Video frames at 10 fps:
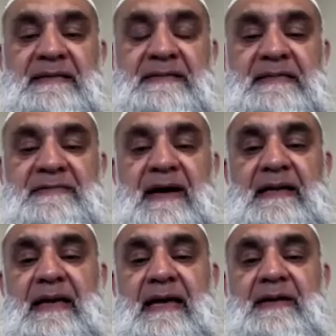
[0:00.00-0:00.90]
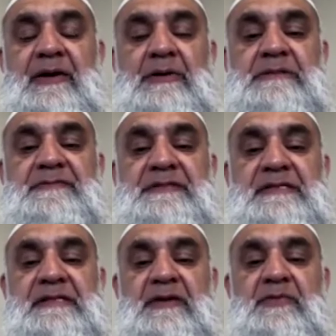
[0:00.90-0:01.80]
Transvaal and the Orange Free
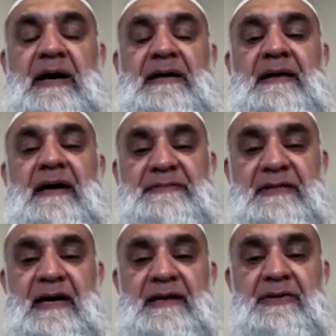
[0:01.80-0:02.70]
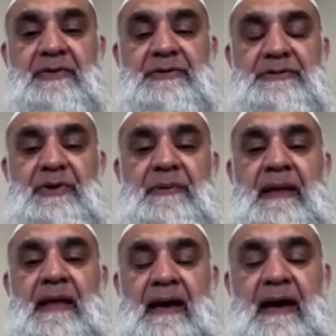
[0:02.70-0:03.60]
State were under Afrikaner control
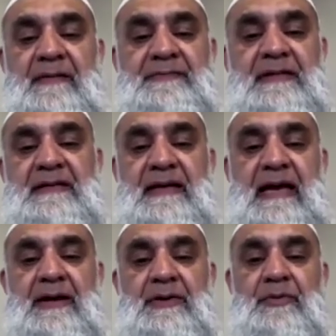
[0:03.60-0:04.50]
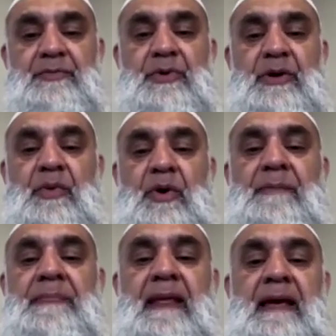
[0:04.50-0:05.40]
after the Anglo-Boer
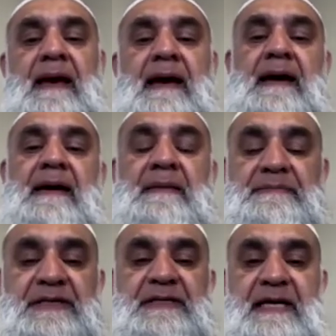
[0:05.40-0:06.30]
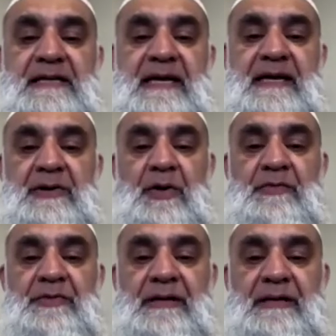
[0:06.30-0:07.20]
War. Uh, the British had taken
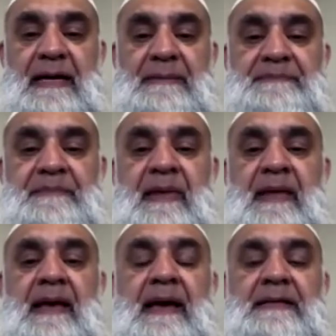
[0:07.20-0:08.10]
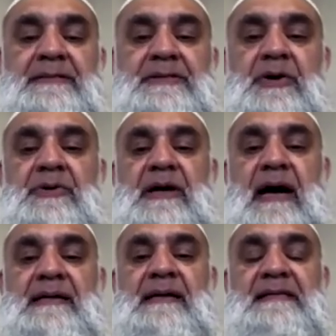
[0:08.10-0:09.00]
over again. And so
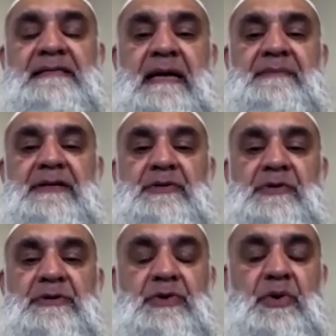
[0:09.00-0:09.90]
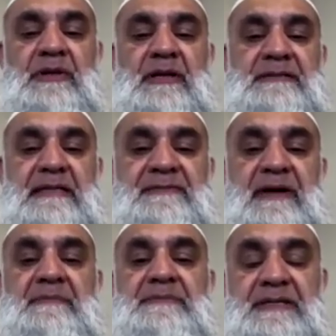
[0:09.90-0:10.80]
Gandhi established what was called the
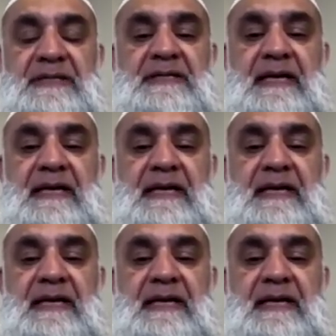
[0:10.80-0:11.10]
Transvaal British